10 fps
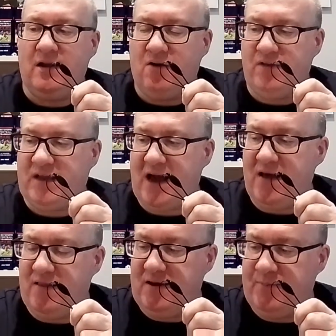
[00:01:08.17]
of
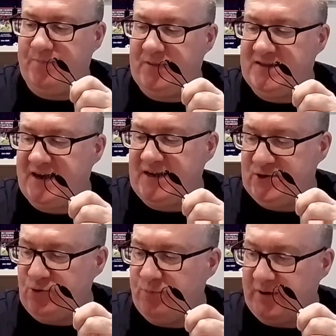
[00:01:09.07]
the
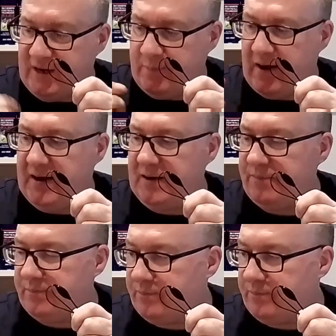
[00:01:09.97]
title, played by